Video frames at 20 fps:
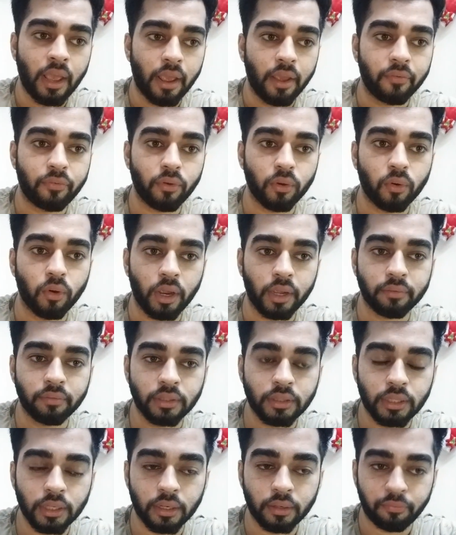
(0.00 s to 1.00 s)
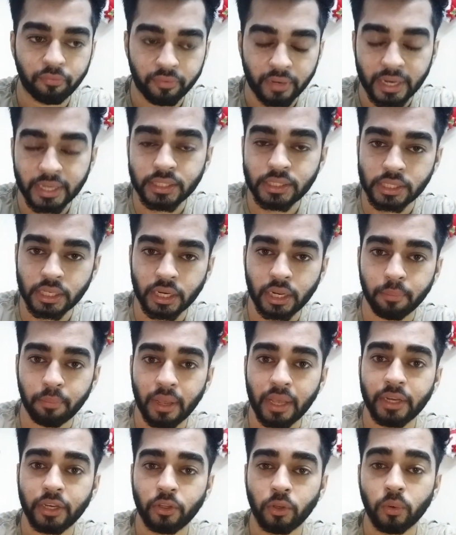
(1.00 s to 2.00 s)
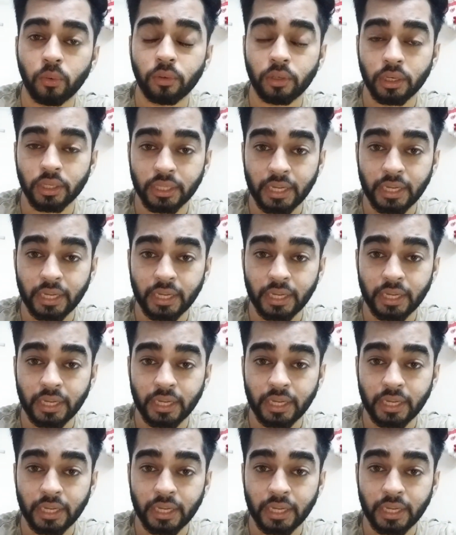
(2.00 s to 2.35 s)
If you're going with the friends trip, and you